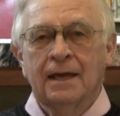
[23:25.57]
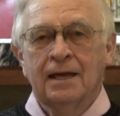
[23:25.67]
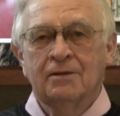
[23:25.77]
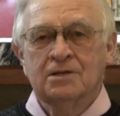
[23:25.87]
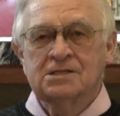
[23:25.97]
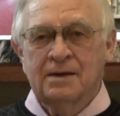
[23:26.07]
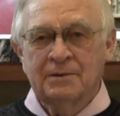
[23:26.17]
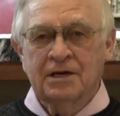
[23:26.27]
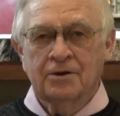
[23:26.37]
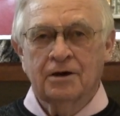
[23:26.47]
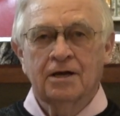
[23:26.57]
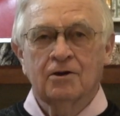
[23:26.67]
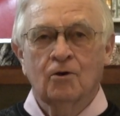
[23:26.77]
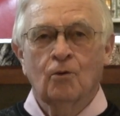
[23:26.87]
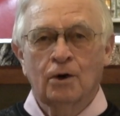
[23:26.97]
in the seminary
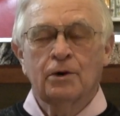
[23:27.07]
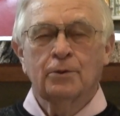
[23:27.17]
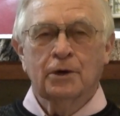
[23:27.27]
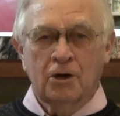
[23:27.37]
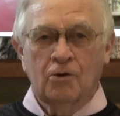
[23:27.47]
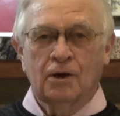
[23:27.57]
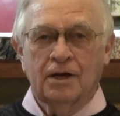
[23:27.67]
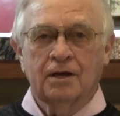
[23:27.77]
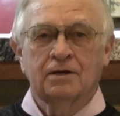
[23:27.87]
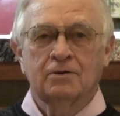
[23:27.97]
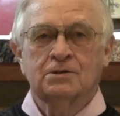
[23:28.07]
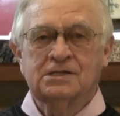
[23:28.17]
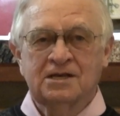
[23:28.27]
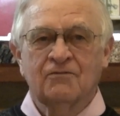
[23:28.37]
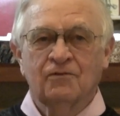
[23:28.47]
where we were going was
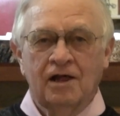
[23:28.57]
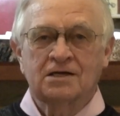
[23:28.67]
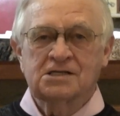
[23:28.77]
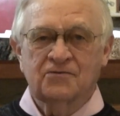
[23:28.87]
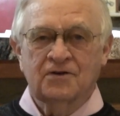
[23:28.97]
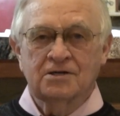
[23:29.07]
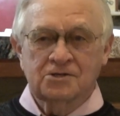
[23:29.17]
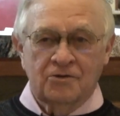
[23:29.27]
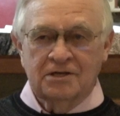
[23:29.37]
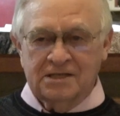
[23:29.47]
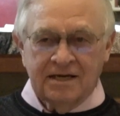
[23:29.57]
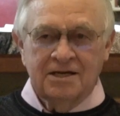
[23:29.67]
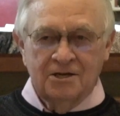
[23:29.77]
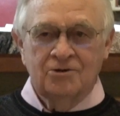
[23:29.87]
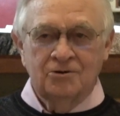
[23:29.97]
into philosophy. So the
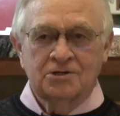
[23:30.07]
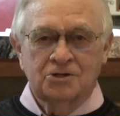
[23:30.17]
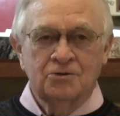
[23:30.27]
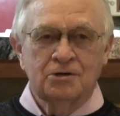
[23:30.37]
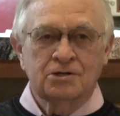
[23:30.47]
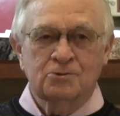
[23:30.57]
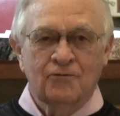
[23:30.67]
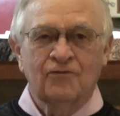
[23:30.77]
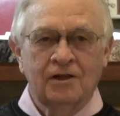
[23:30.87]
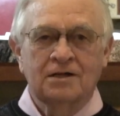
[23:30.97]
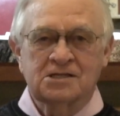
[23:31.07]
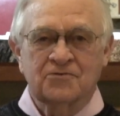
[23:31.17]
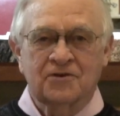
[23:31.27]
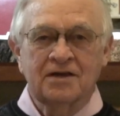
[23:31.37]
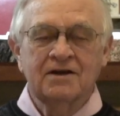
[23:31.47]
second two years were
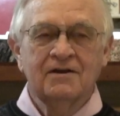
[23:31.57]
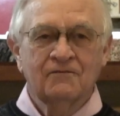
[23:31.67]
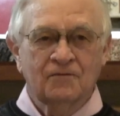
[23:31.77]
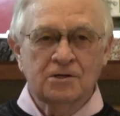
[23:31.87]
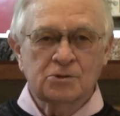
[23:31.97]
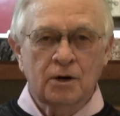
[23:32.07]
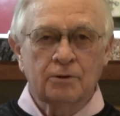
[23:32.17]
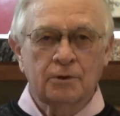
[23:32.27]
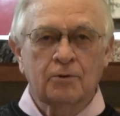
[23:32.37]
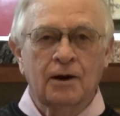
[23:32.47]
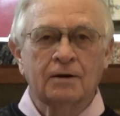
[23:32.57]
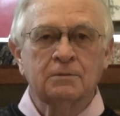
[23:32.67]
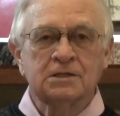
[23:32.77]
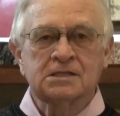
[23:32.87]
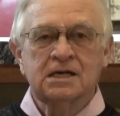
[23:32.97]
philosophy. First were our
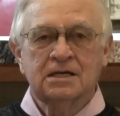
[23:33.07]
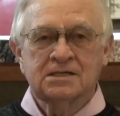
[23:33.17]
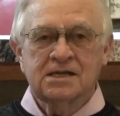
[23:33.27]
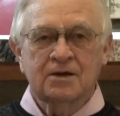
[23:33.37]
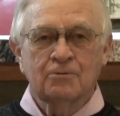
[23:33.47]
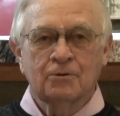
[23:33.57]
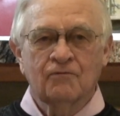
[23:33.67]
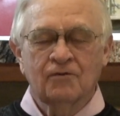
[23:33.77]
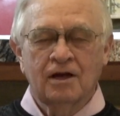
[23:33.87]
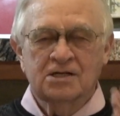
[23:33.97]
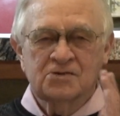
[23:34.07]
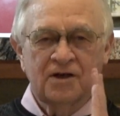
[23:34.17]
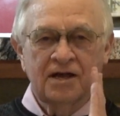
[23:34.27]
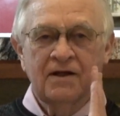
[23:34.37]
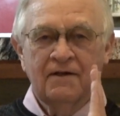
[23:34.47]
requirements, second were philosophy.